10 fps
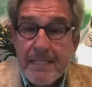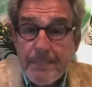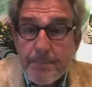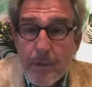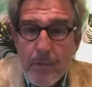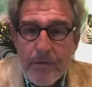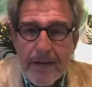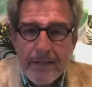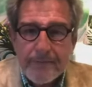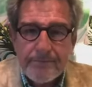
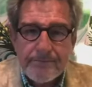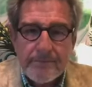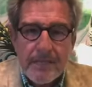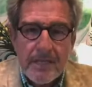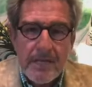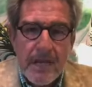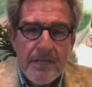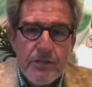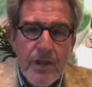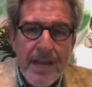exploring
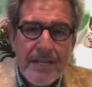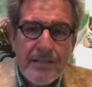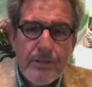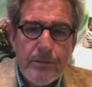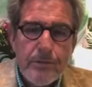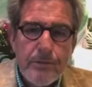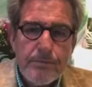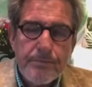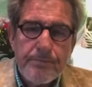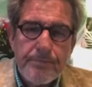and trying
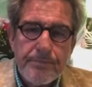to